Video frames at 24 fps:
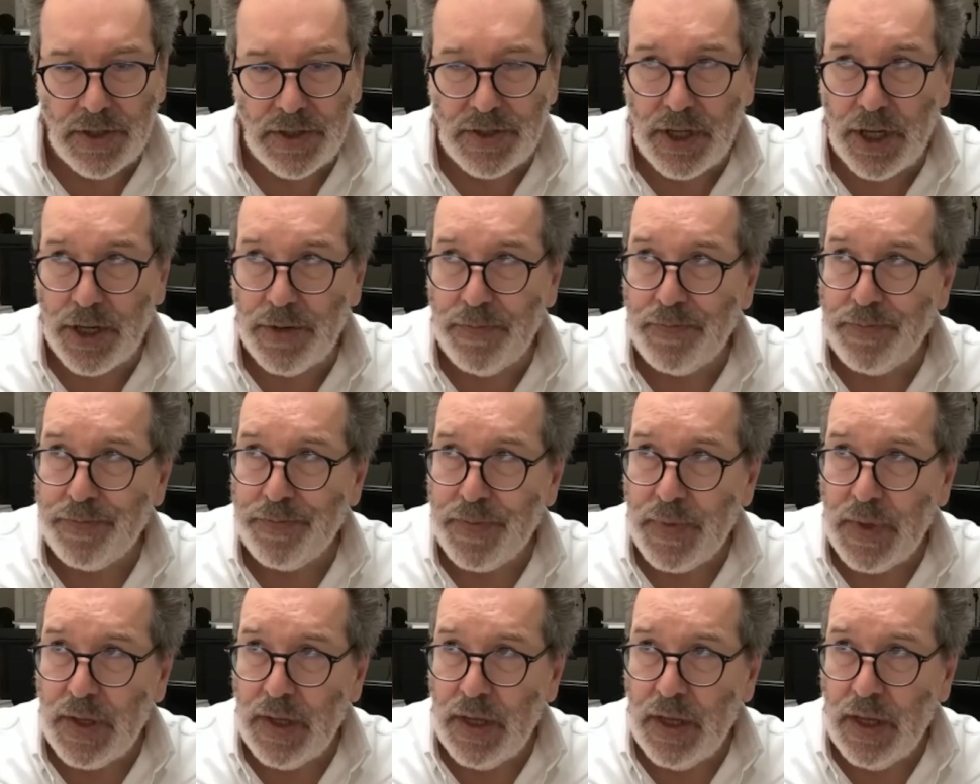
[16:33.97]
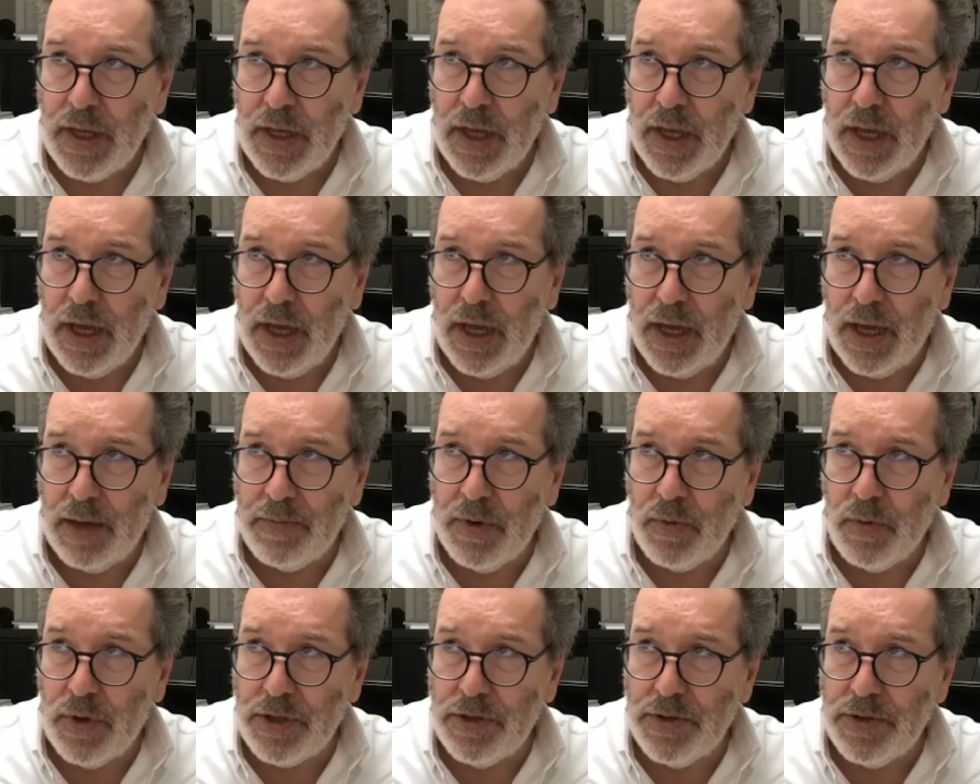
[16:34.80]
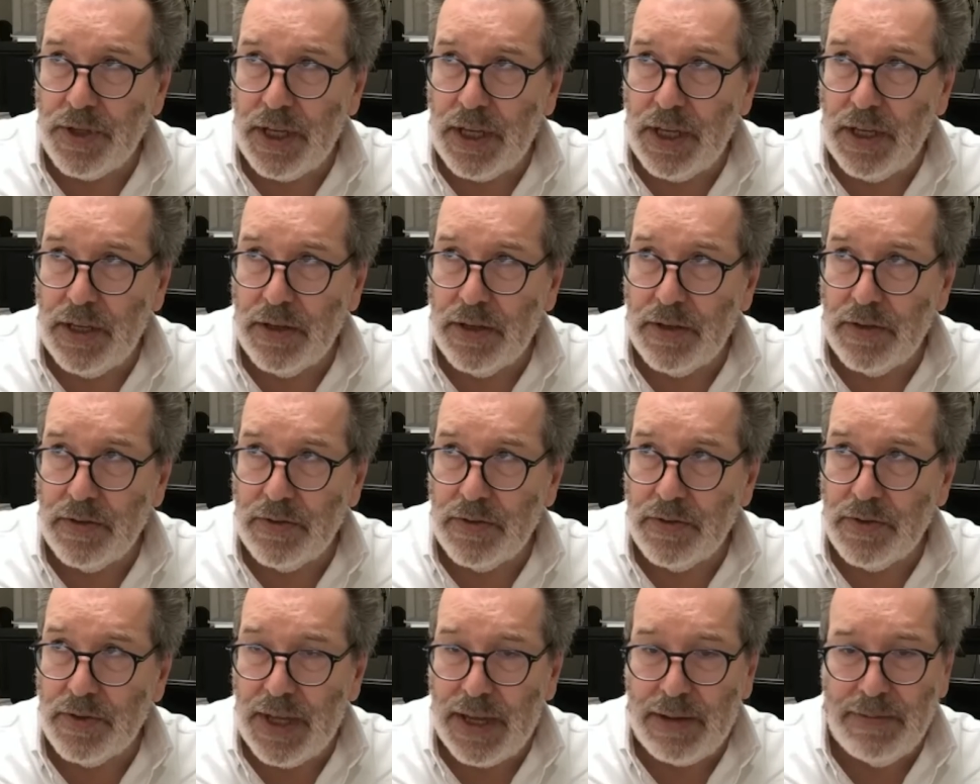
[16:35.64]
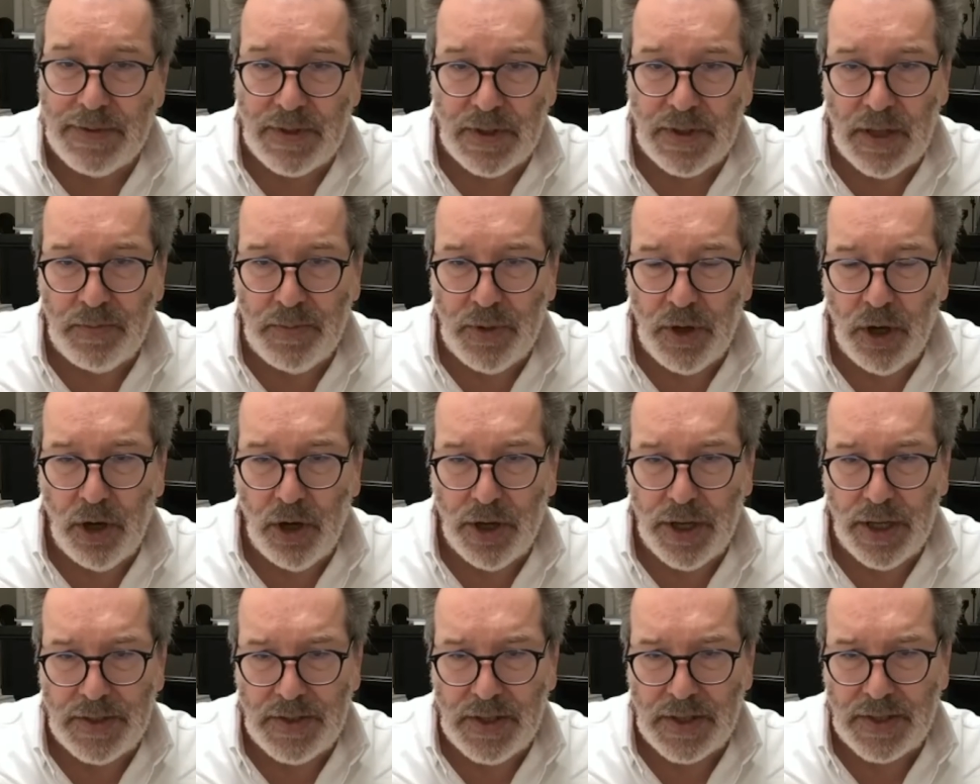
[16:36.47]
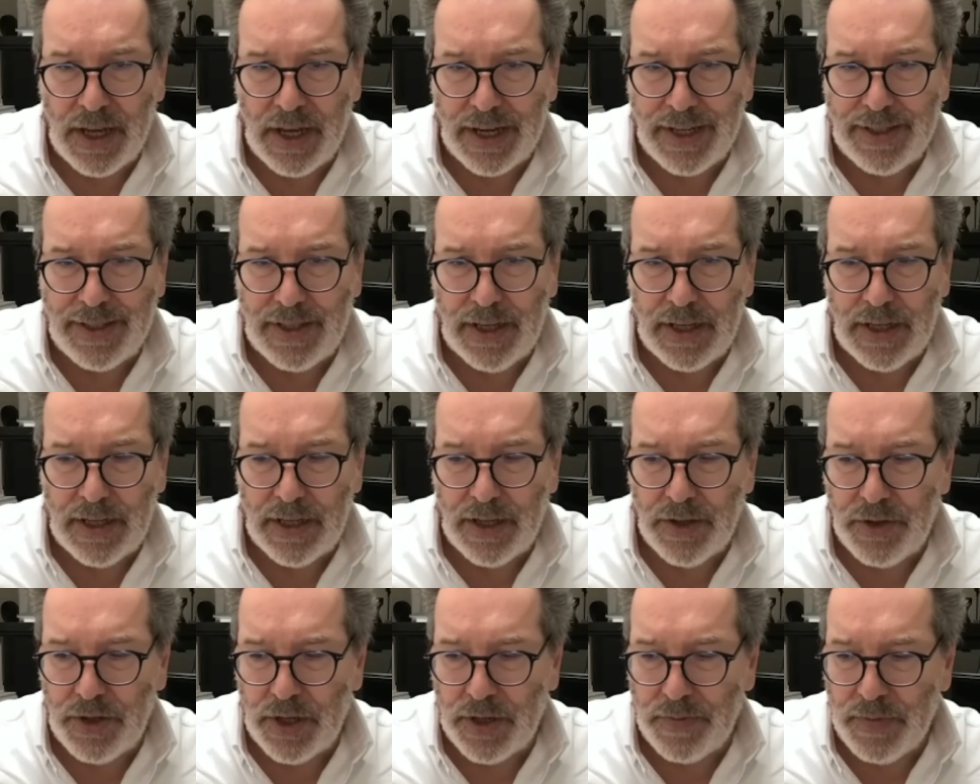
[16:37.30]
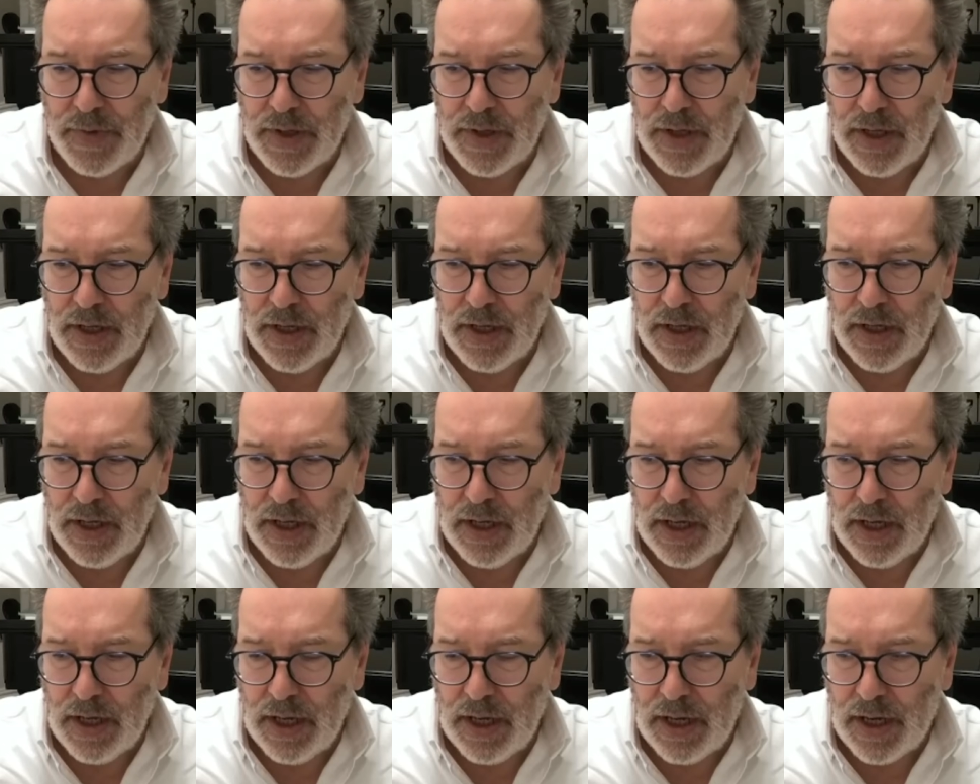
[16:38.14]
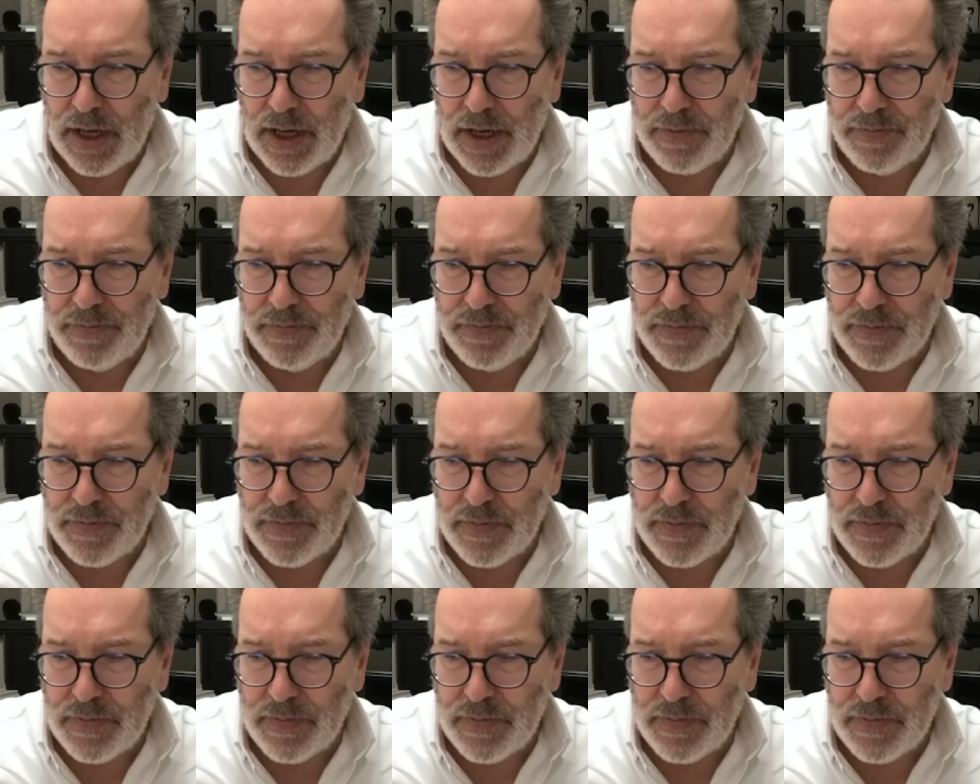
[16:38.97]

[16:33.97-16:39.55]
So one of the themes of the book is this idea that